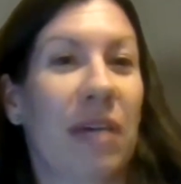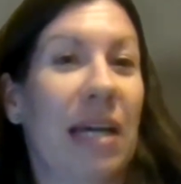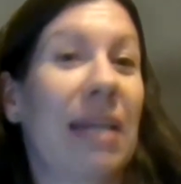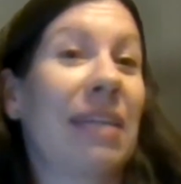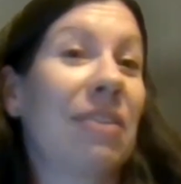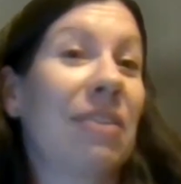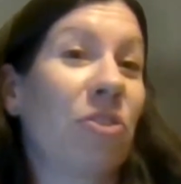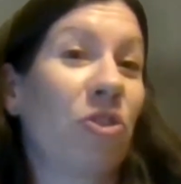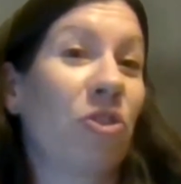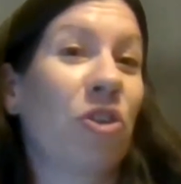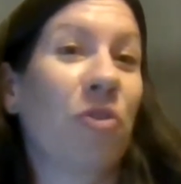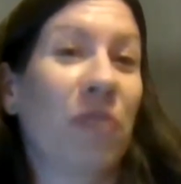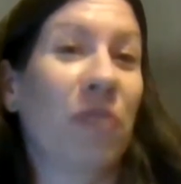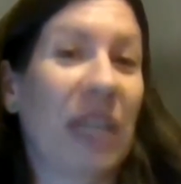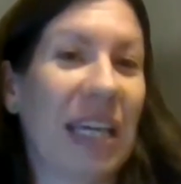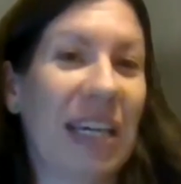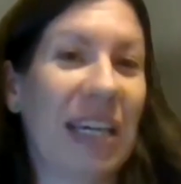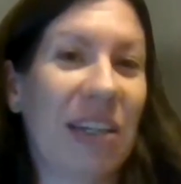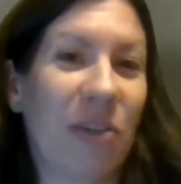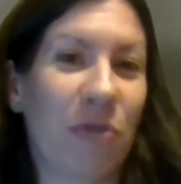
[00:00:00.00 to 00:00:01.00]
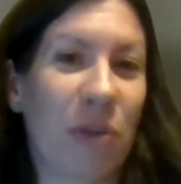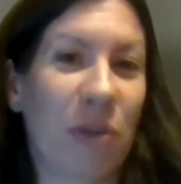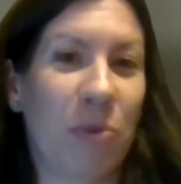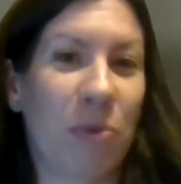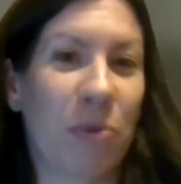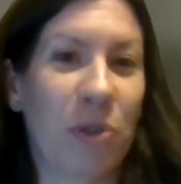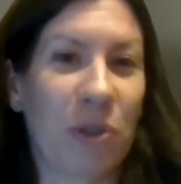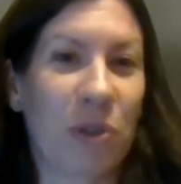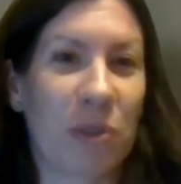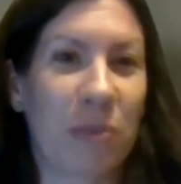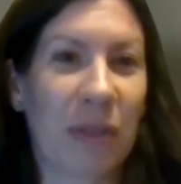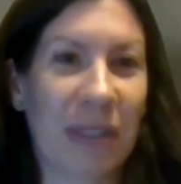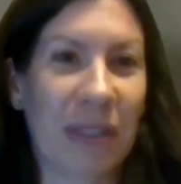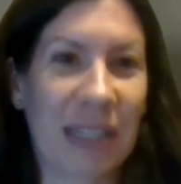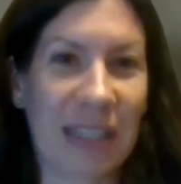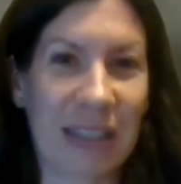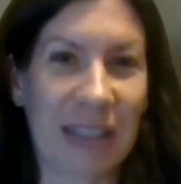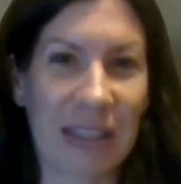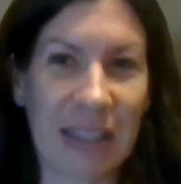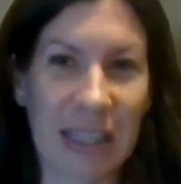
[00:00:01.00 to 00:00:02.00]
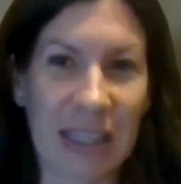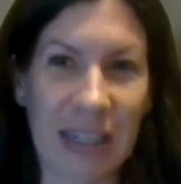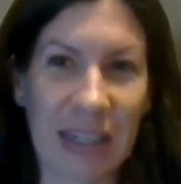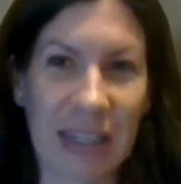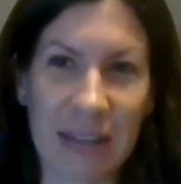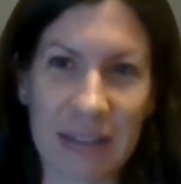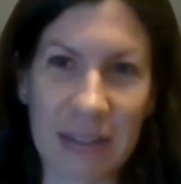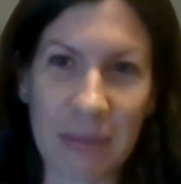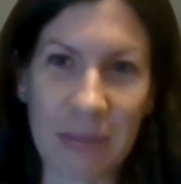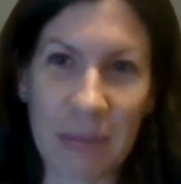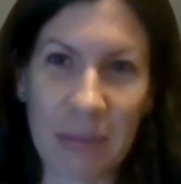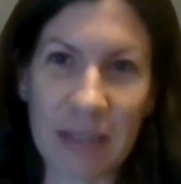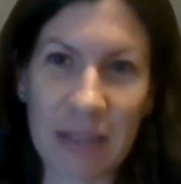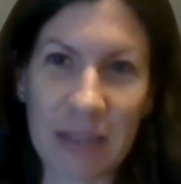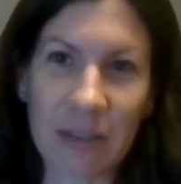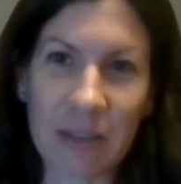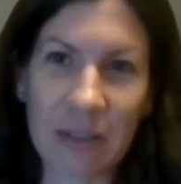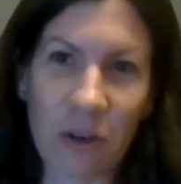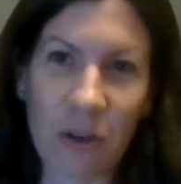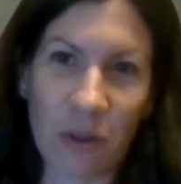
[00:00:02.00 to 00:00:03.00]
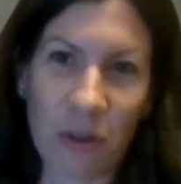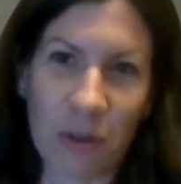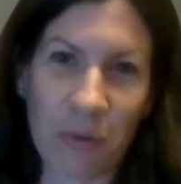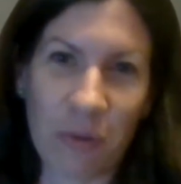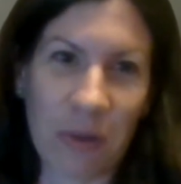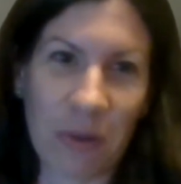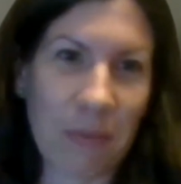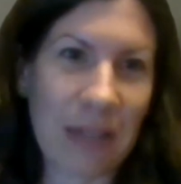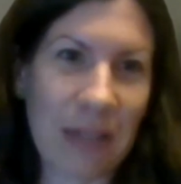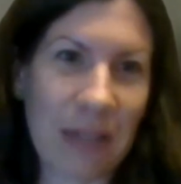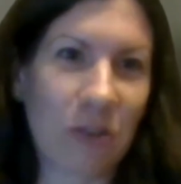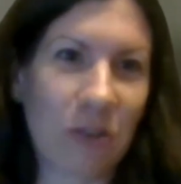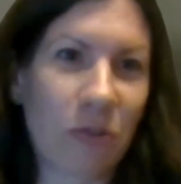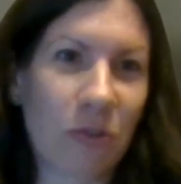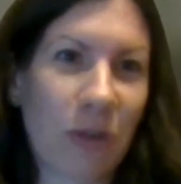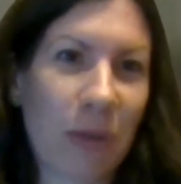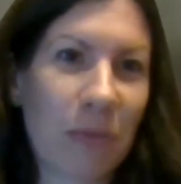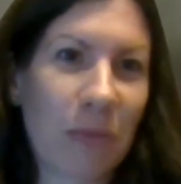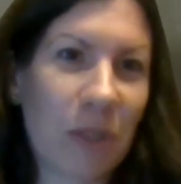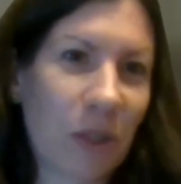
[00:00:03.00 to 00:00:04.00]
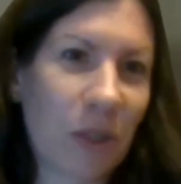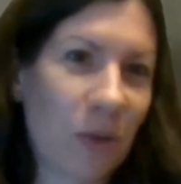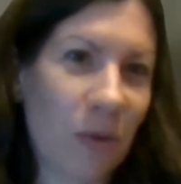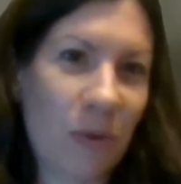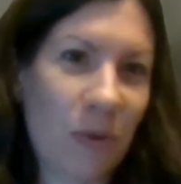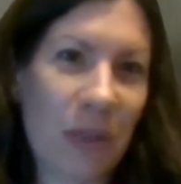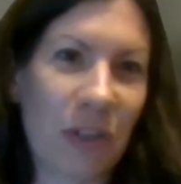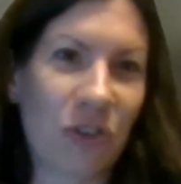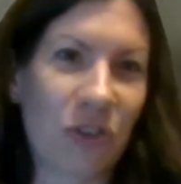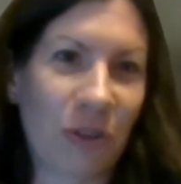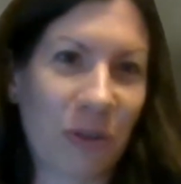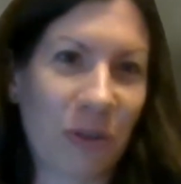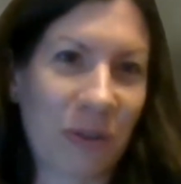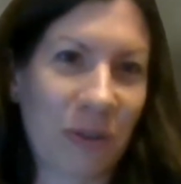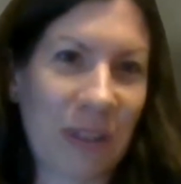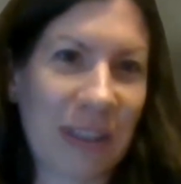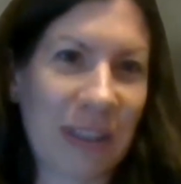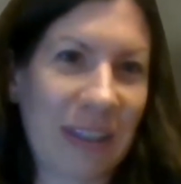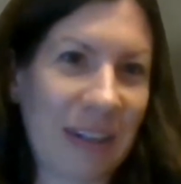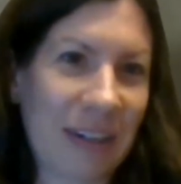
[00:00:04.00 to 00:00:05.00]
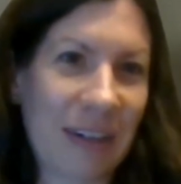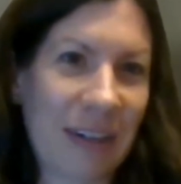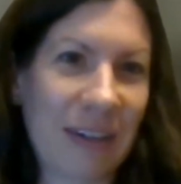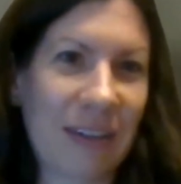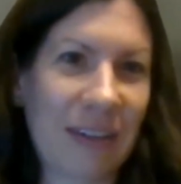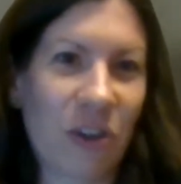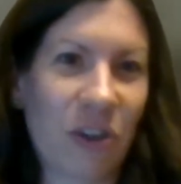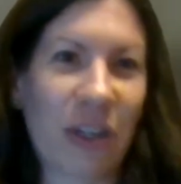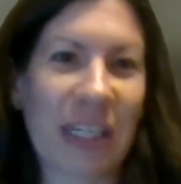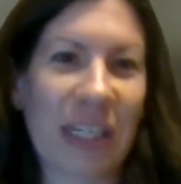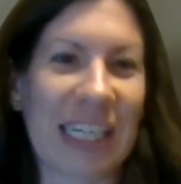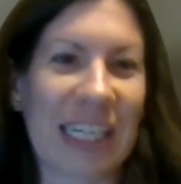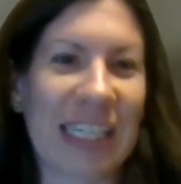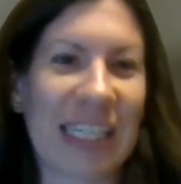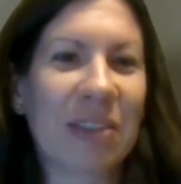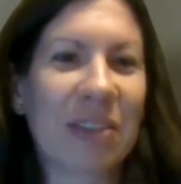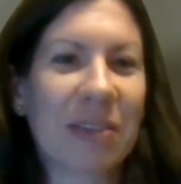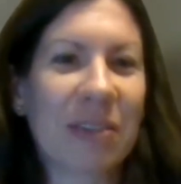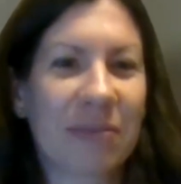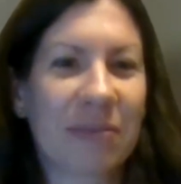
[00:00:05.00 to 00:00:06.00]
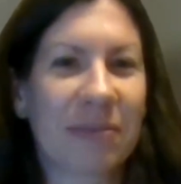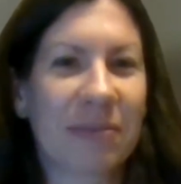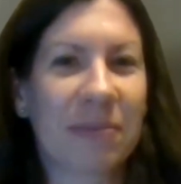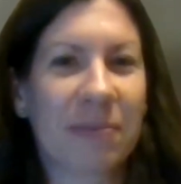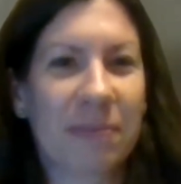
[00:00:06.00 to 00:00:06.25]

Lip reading: a certificate of reproducibility that they can submit along with their manuscript to the journal that they're targeting.